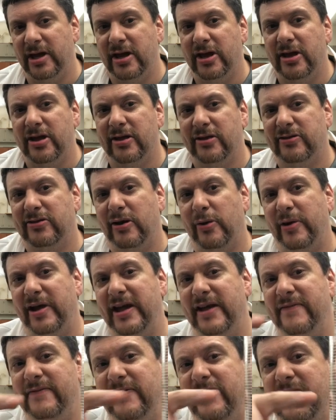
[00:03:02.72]
So
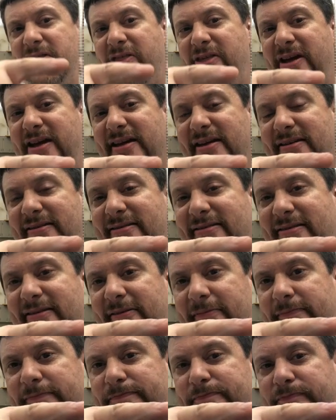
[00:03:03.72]
if
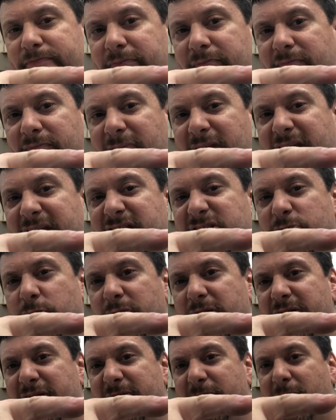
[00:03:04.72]
each one of
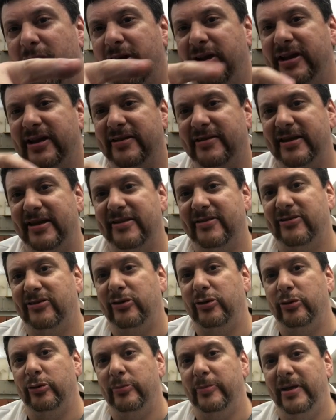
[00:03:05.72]
these markings is
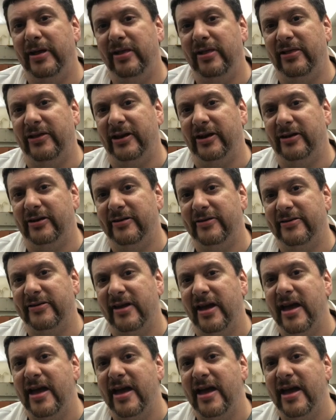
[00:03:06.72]
2 milliliters,